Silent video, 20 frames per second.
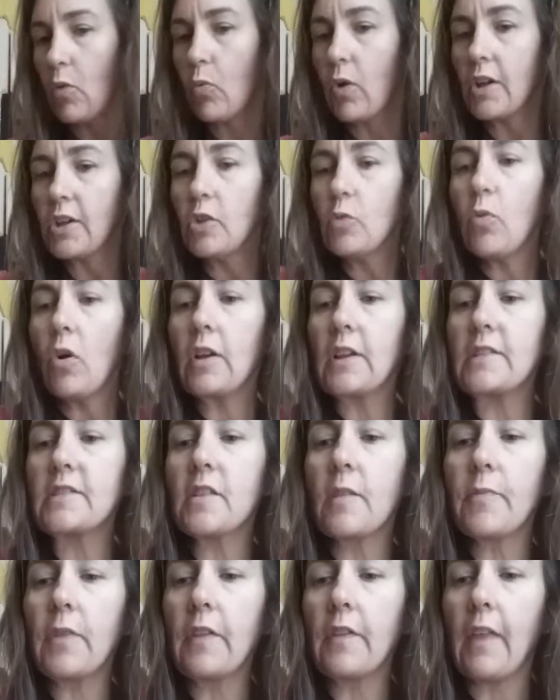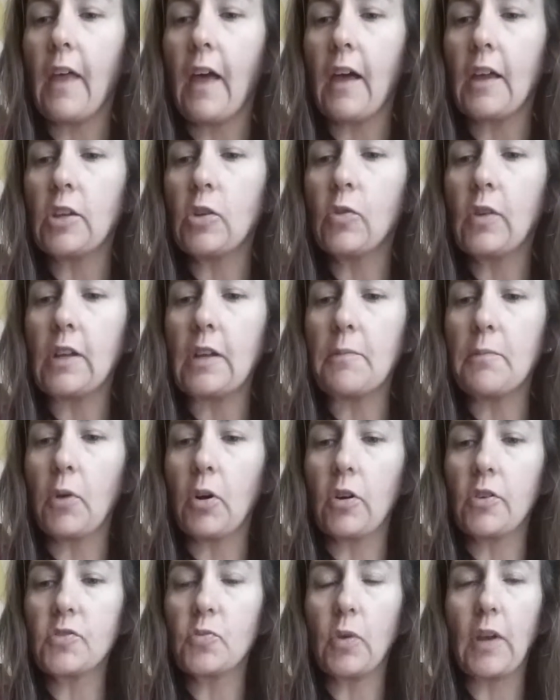What you want is something that you can
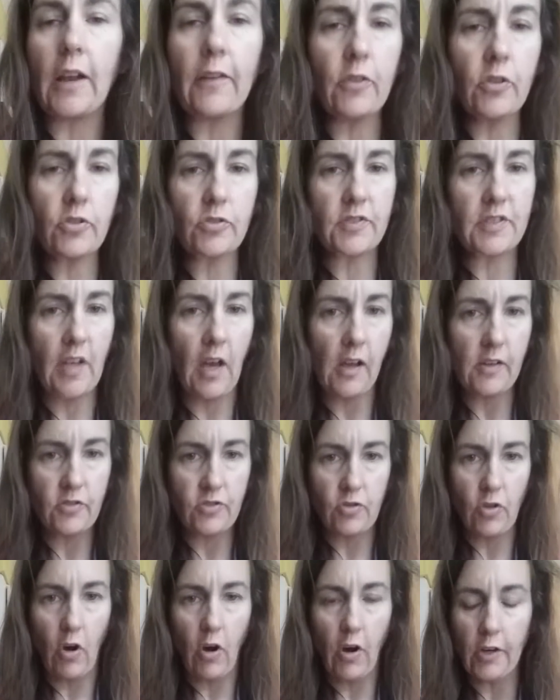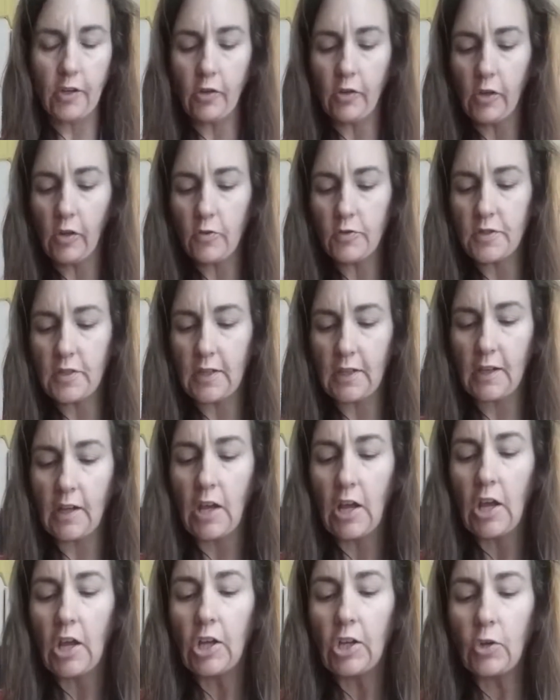immerse, whatever size jar you're
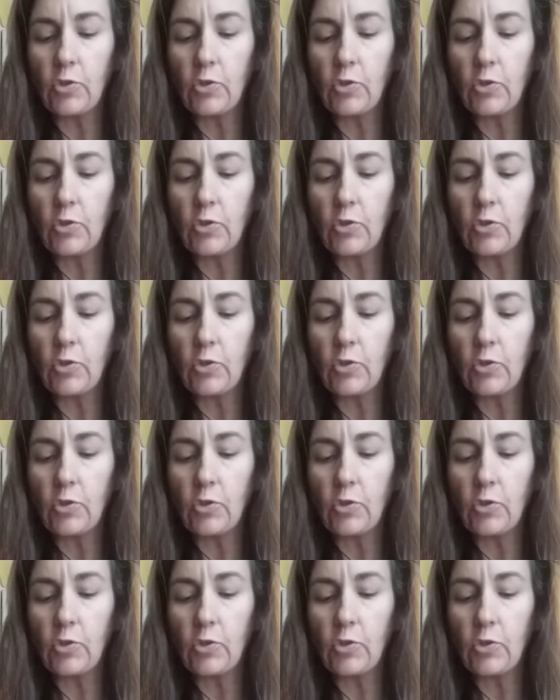using,